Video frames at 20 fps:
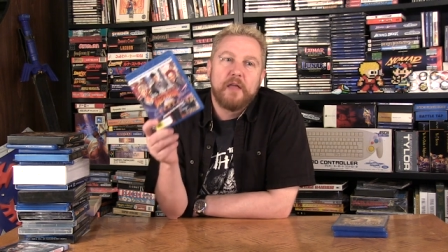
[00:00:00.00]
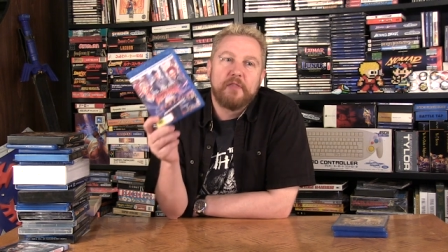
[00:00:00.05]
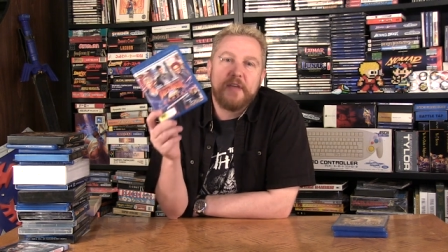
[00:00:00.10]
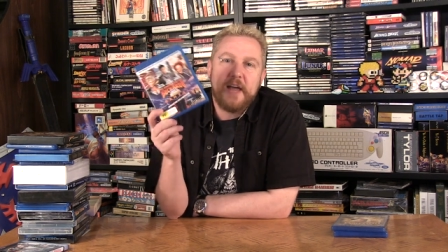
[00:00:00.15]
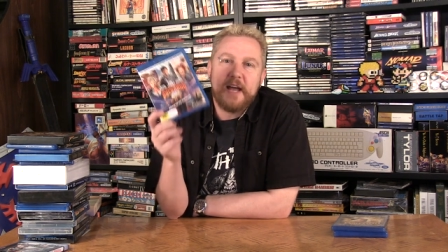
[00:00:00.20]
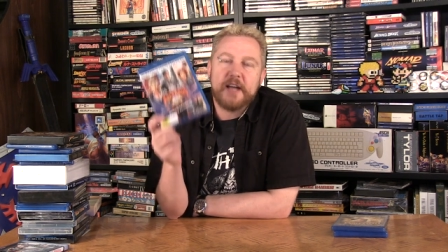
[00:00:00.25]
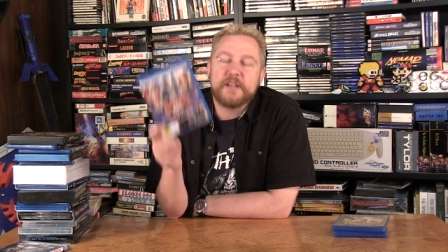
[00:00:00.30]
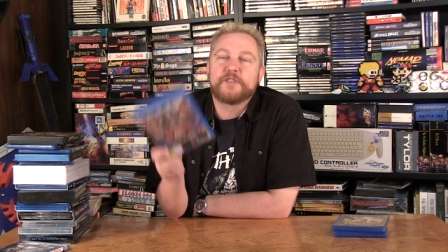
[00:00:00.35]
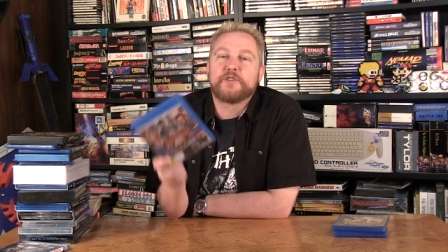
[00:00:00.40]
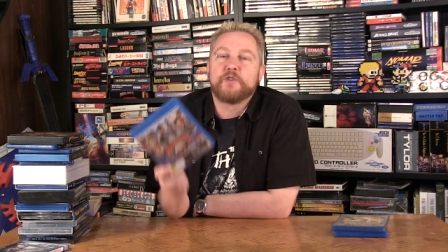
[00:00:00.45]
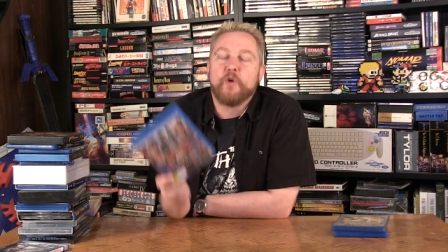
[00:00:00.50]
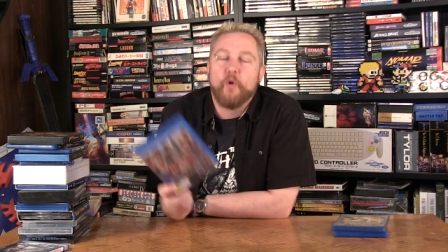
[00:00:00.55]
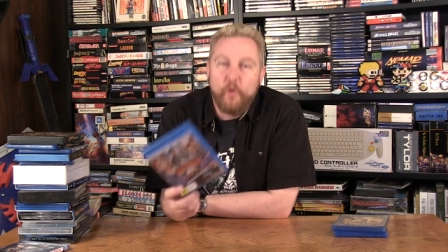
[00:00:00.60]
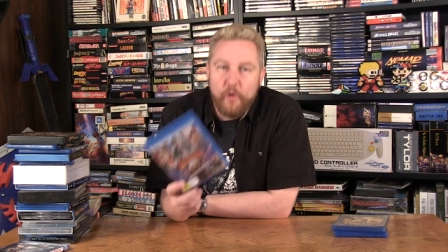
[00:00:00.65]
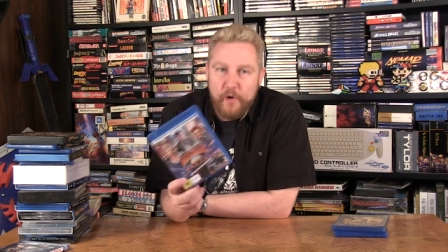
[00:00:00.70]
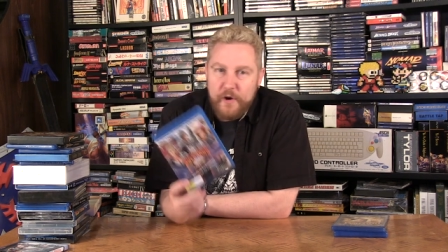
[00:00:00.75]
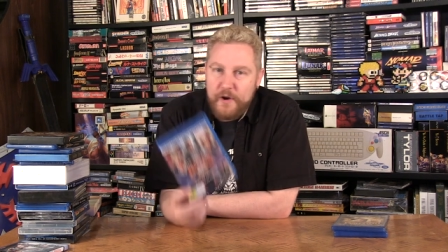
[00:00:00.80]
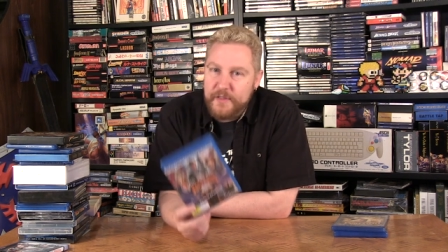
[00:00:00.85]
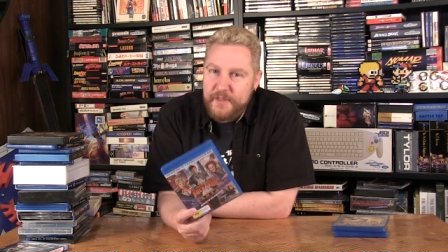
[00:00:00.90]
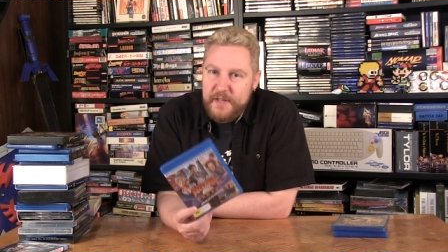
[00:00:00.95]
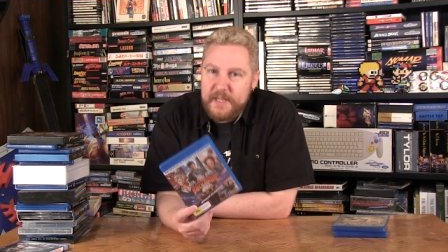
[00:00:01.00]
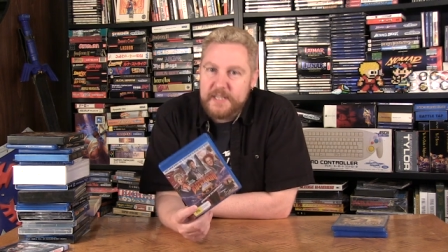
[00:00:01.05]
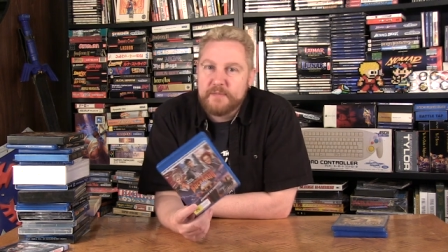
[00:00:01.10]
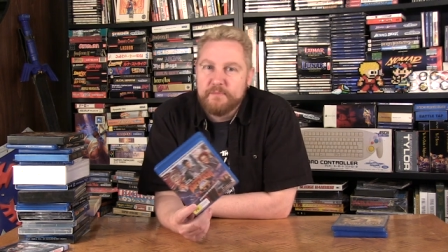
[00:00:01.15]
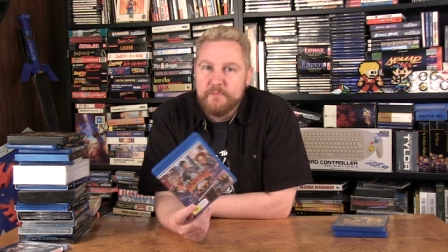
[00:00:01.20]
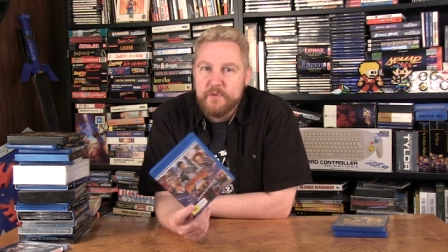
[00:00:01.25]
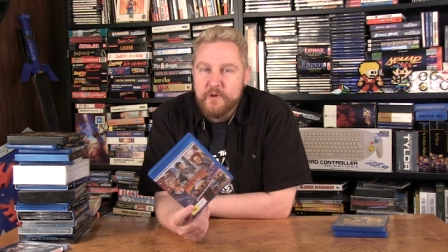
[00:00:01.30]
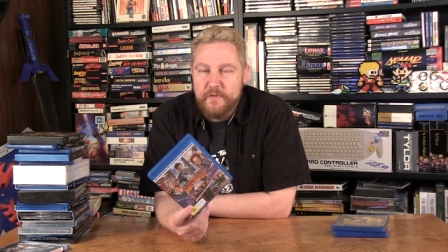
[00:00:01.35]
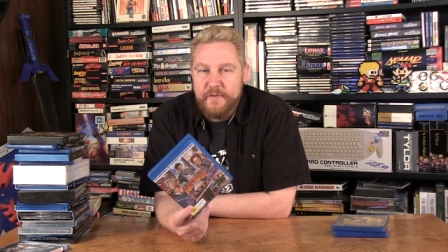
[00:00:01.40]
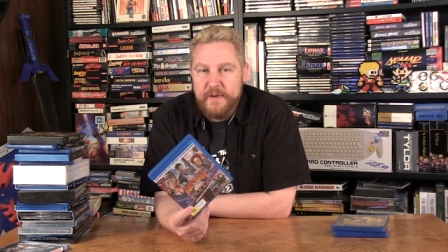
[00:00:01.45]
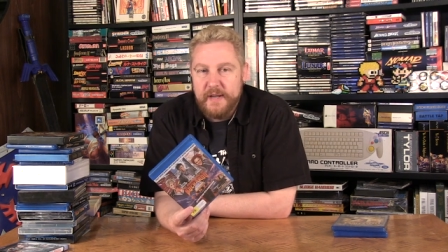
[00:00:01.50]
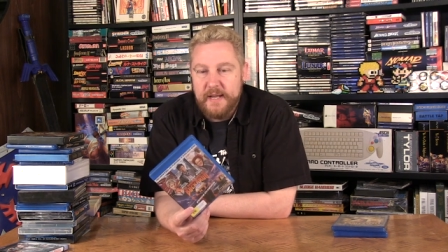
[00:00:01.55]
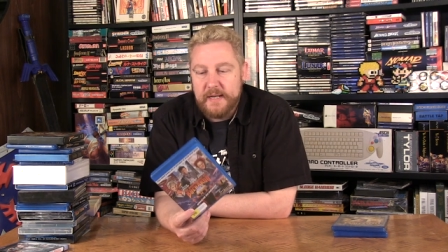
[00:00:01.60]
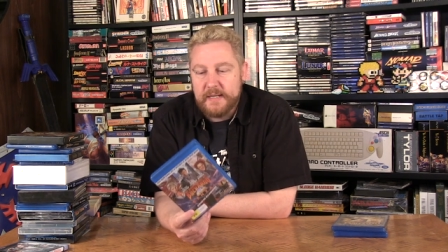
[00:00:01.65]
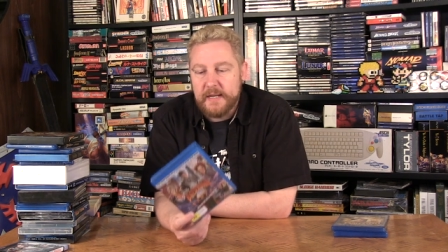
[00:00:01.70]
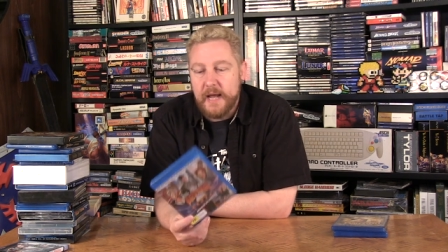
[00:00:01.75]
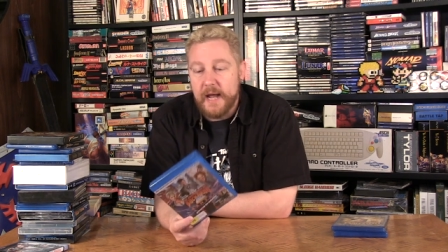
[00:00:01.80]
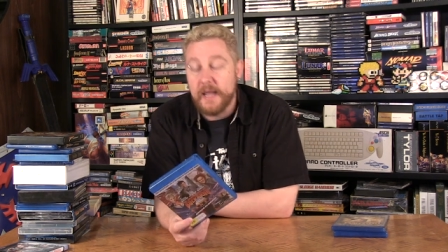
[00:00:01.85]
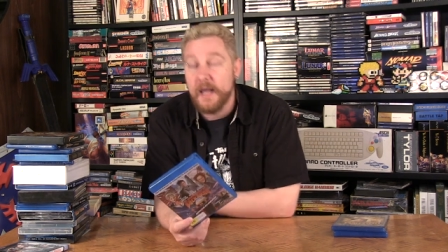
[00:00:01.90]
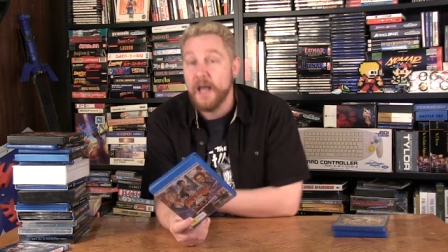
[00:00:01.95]
They adore this movie,
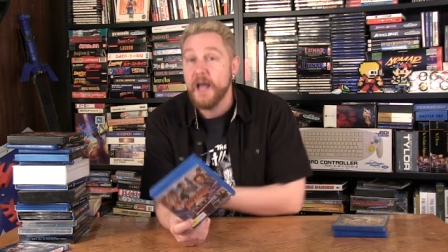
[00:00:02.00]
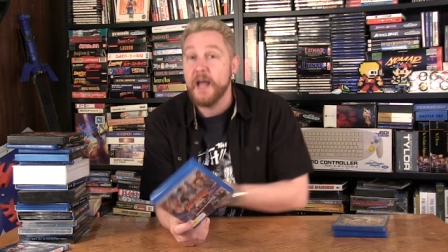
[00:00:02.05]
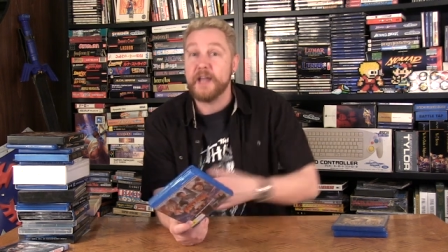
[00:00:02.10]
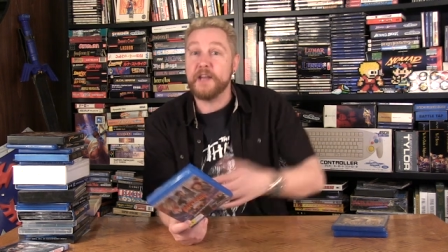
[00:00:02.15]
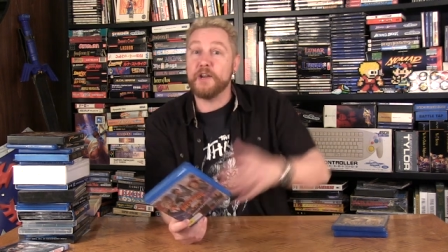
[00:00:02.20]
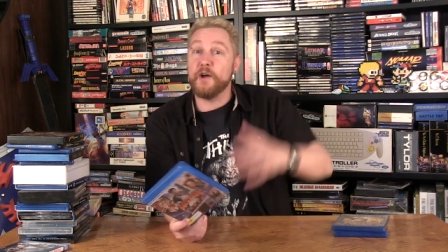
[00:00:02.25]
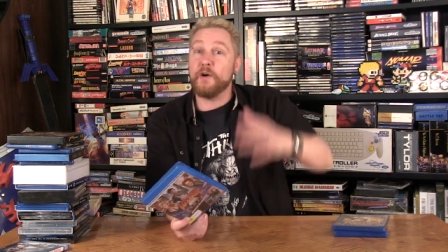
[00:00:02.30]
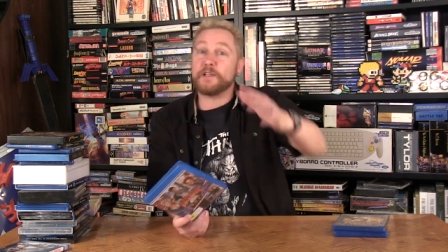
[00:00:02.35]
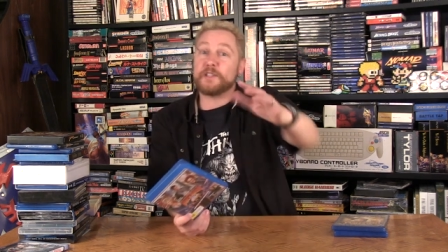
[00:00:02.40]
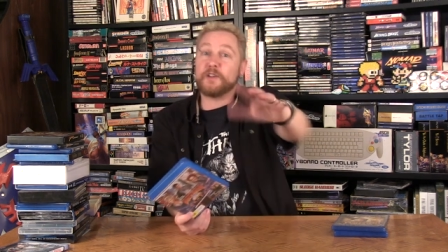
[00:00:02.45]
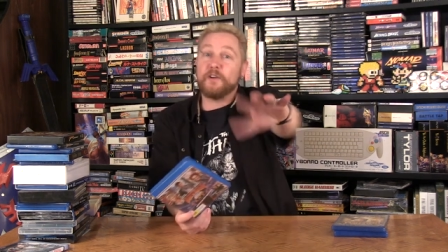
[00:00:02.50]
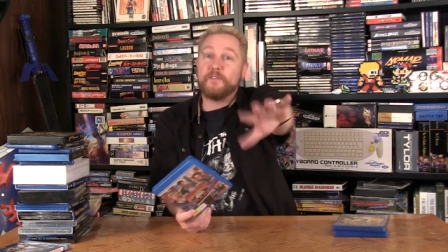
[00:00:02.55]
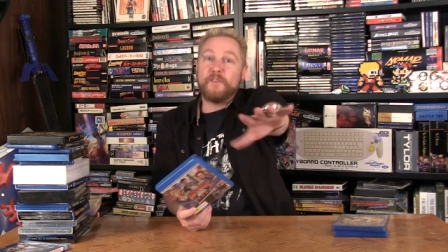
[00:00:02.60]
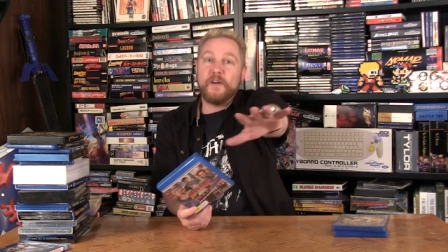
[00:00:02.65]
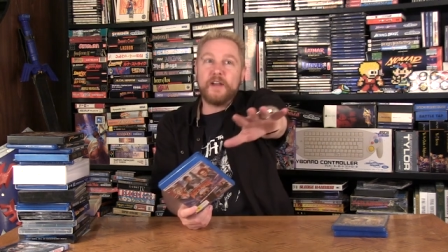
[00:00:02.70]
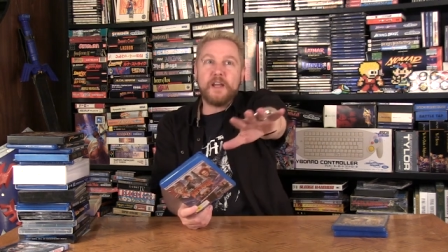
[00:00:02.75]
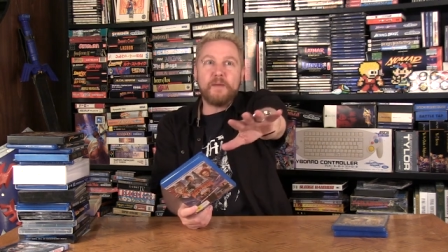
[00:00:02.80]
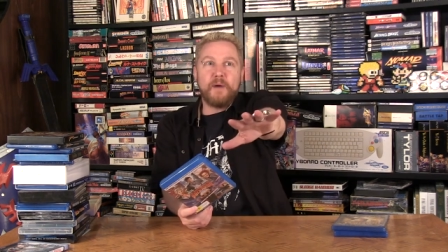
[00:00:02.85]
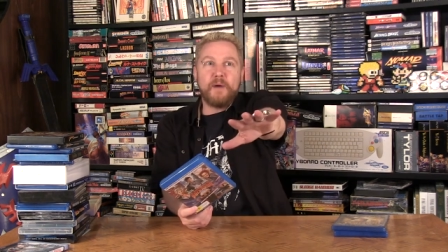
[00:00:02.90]
and I, you know, what's so funny